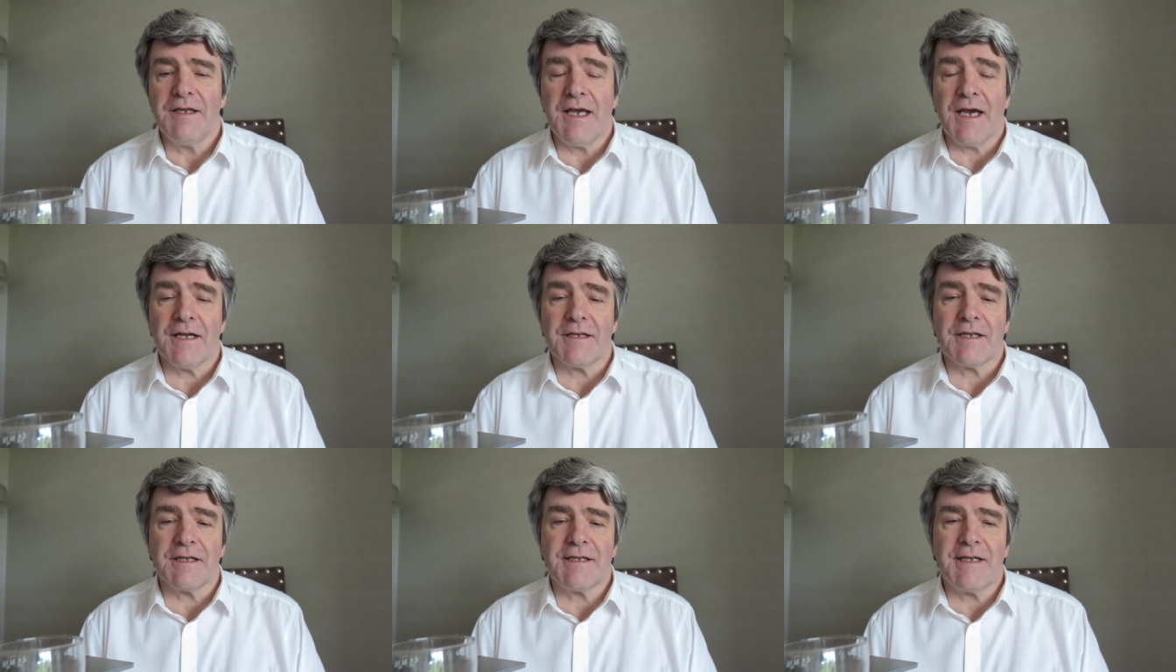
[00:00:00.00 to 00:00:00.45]

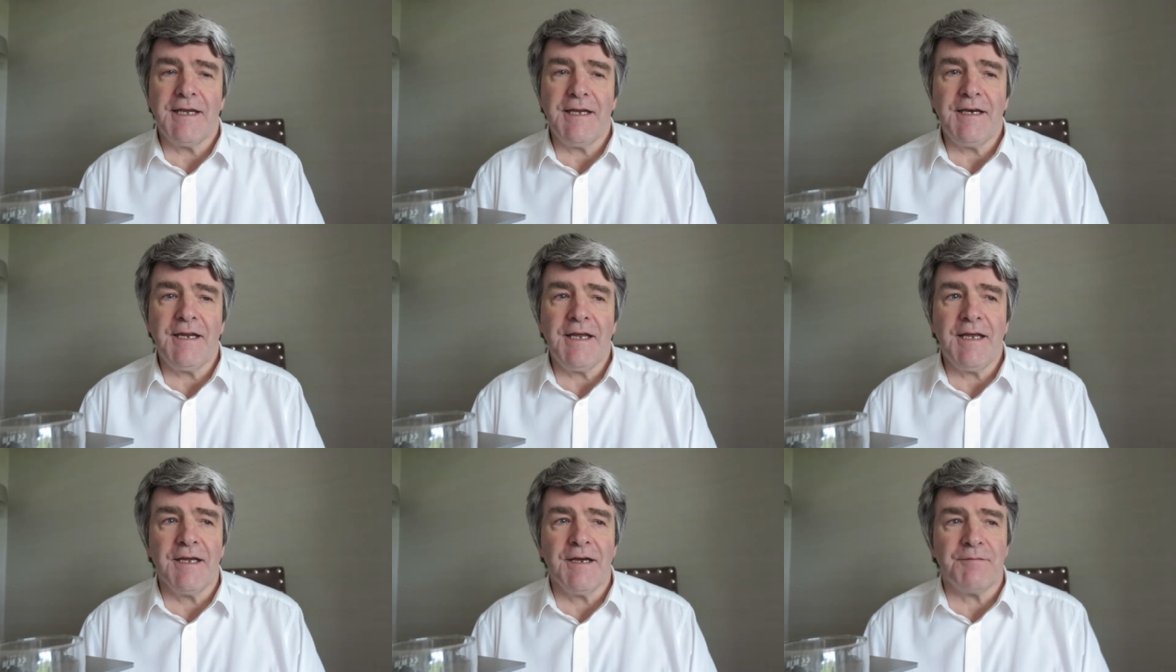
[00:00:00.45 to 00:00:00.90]
Yeah, the
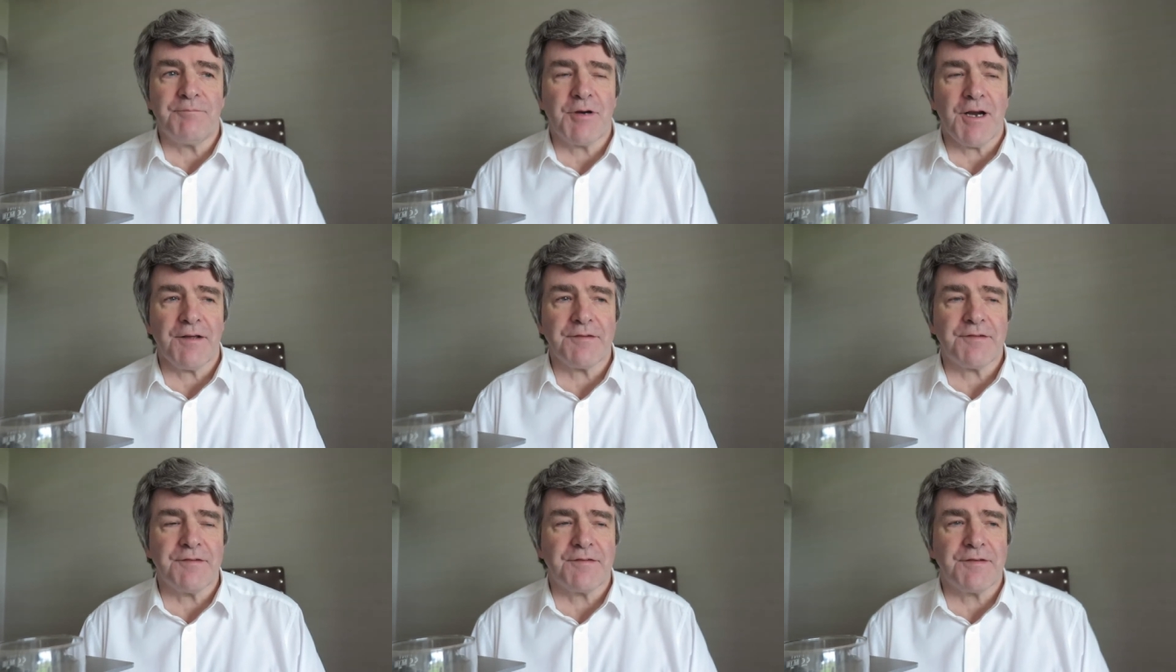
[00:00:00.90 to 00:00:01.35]
cleaning
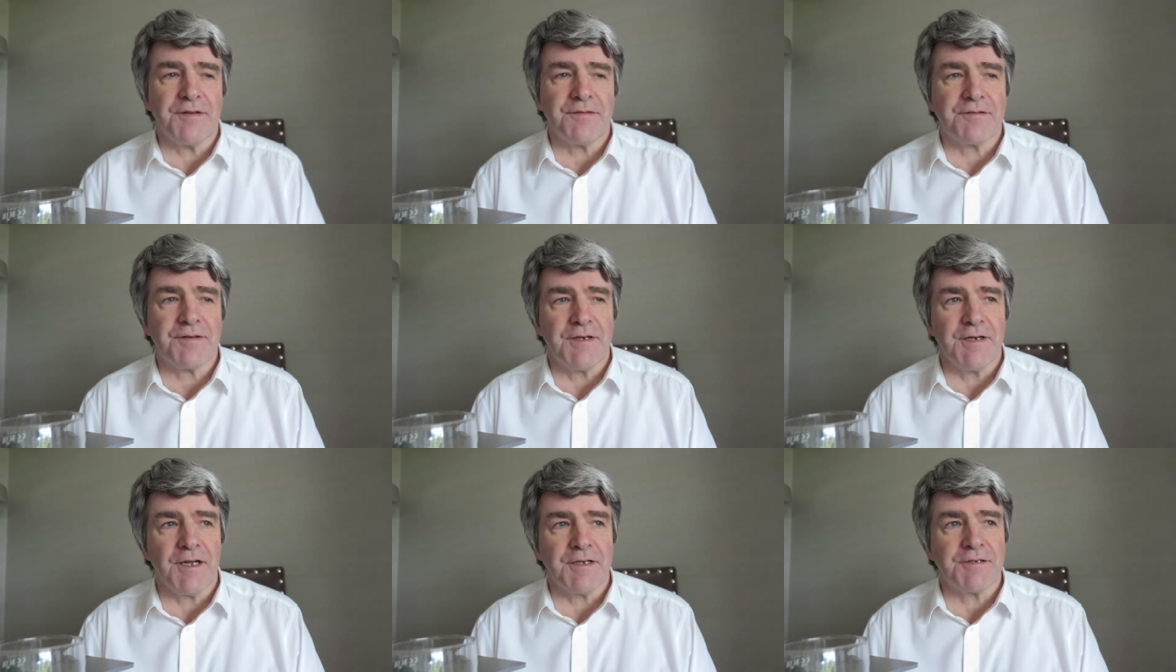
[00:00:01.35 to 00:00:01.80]
process
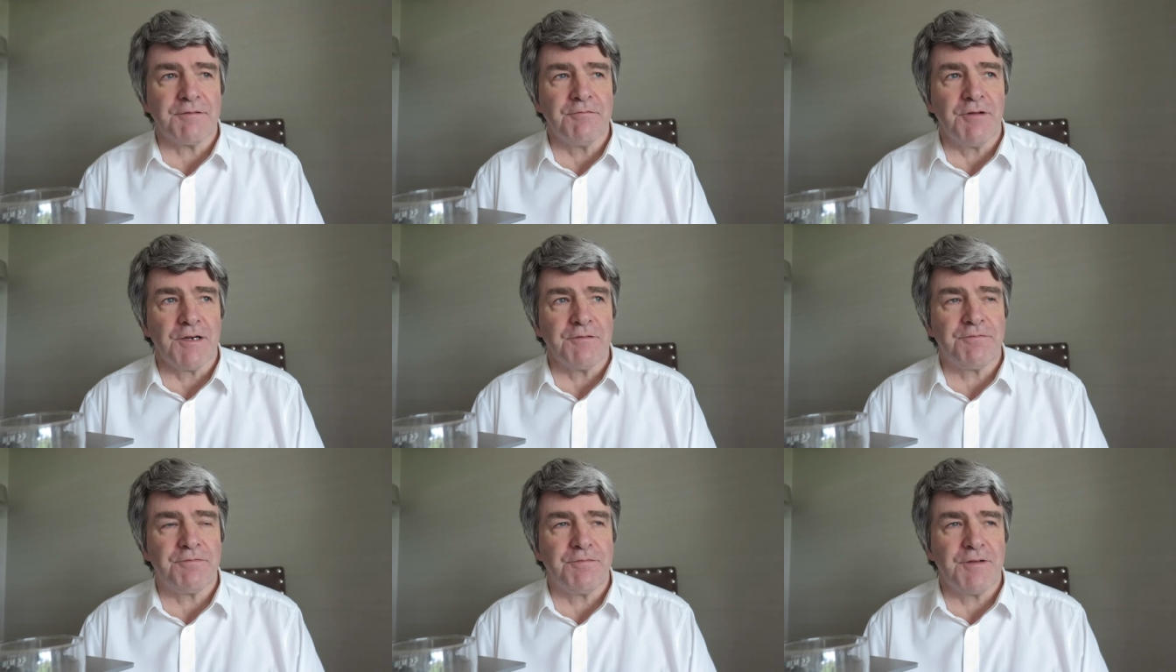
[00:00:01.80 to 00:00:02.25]
is another
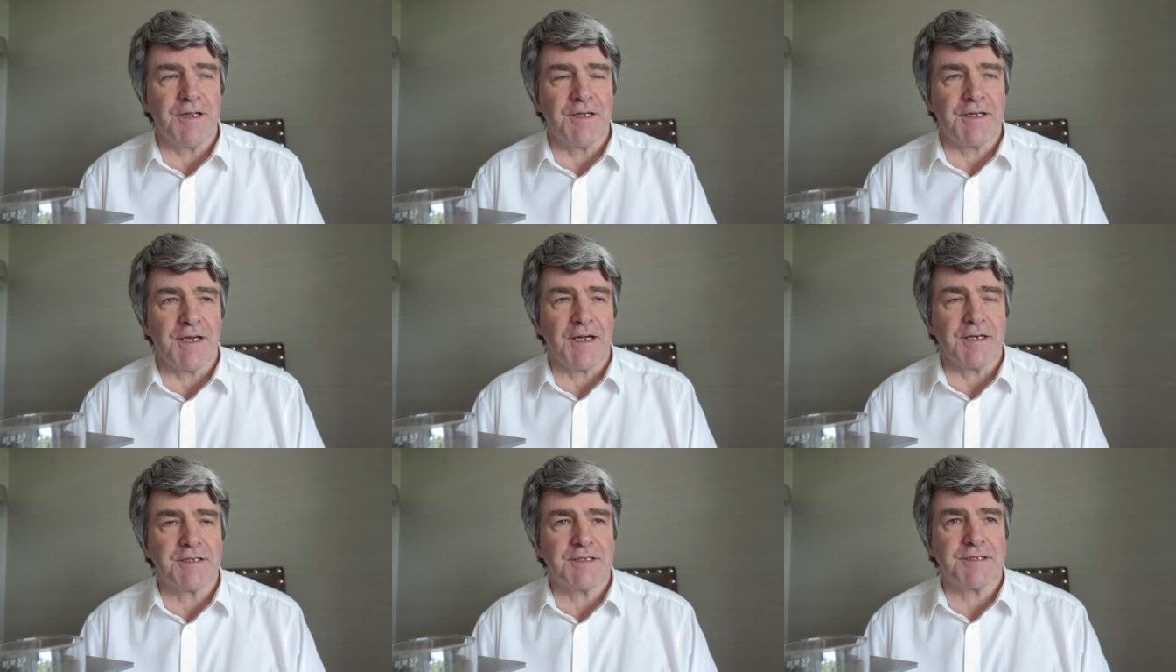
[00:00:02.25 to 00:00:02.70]
one
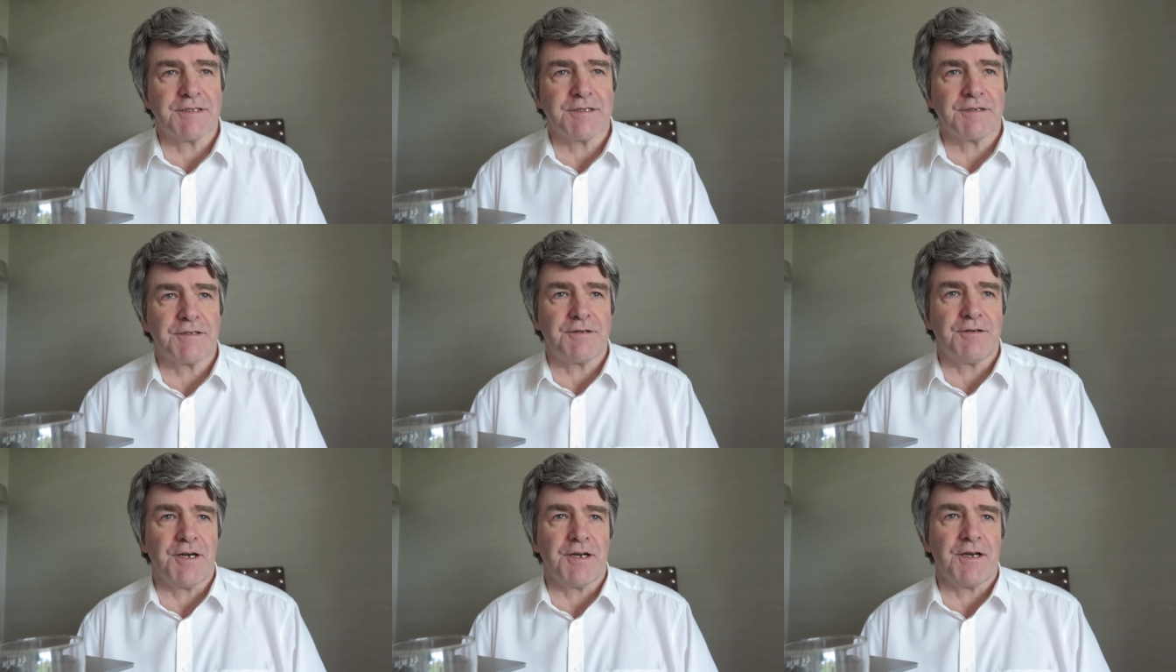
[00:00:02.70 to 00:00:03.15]
that
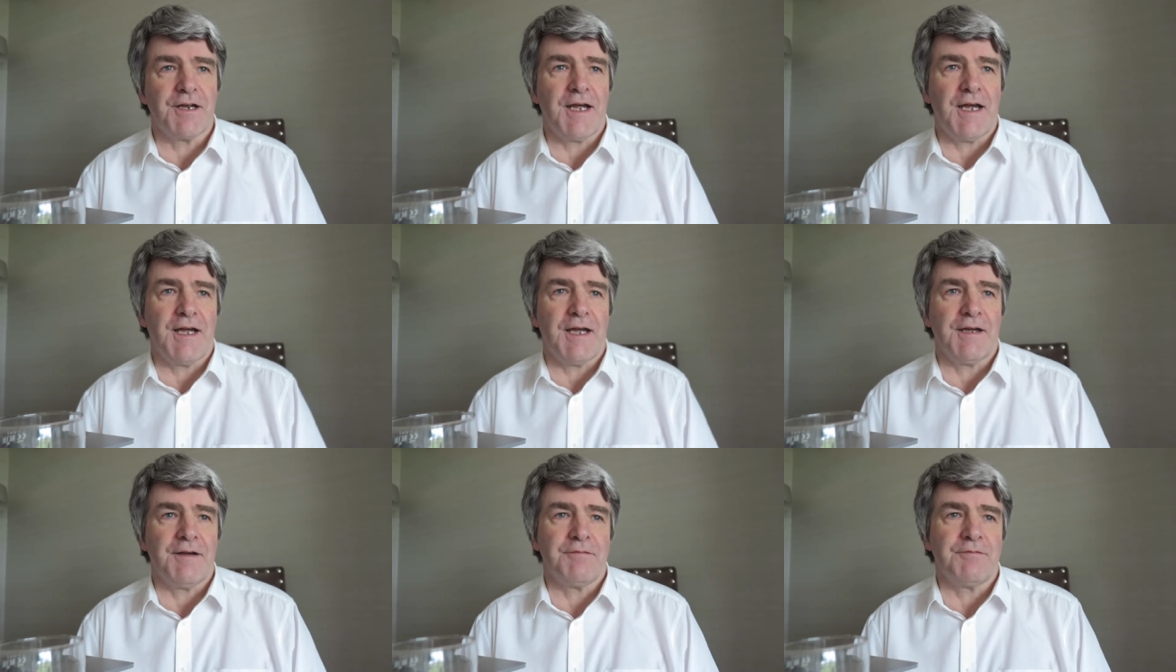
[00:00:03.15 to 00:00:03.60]
uh,
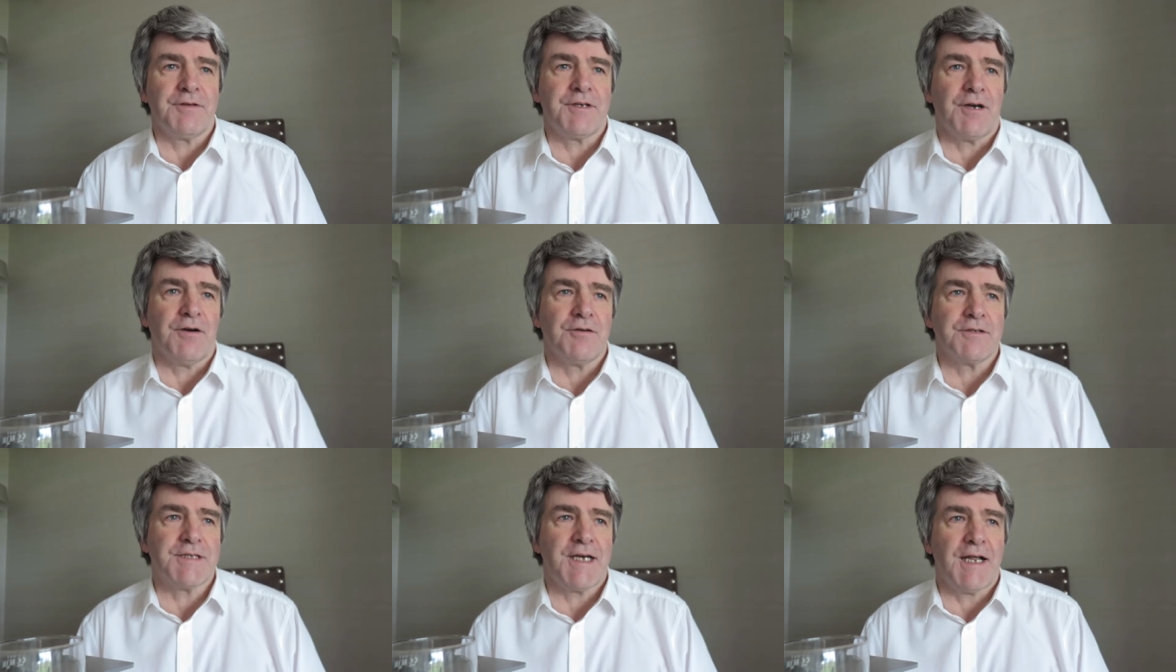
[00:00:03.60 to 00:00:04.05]

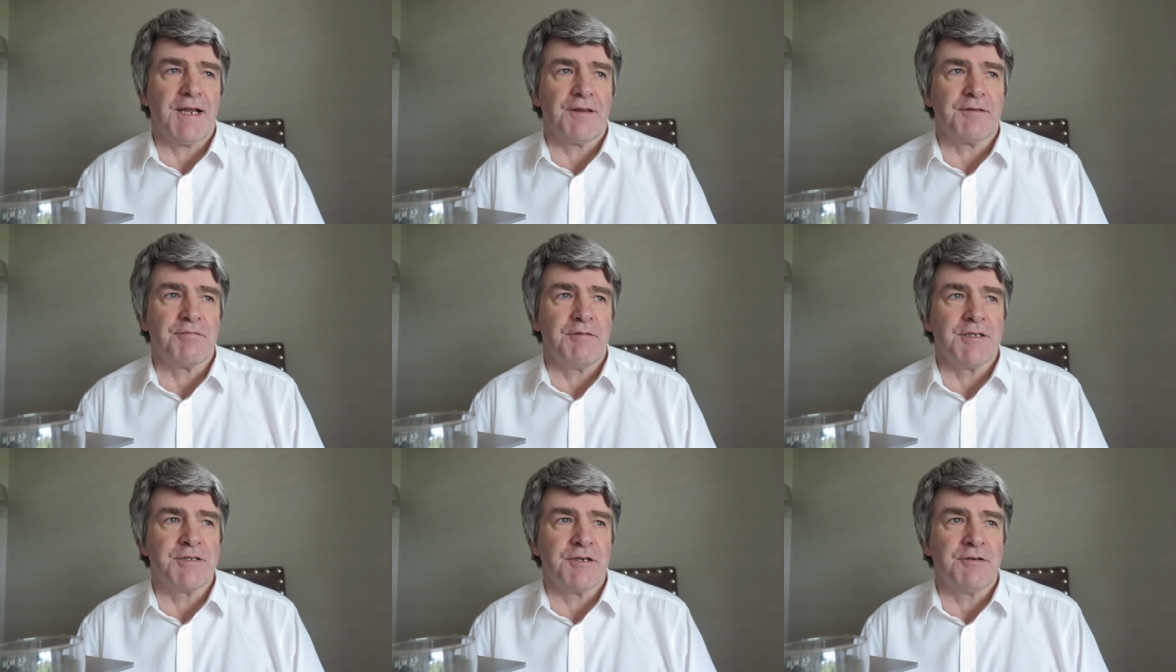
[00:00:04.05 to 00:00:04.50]
the
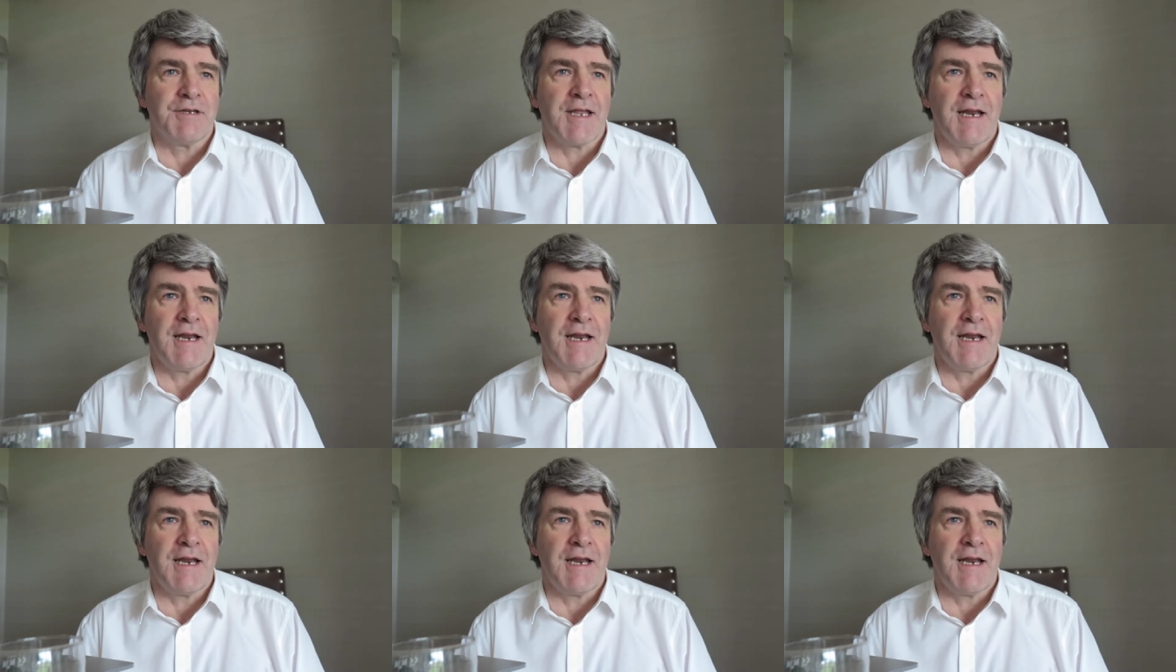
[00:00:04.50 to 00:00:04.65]
hotels will do.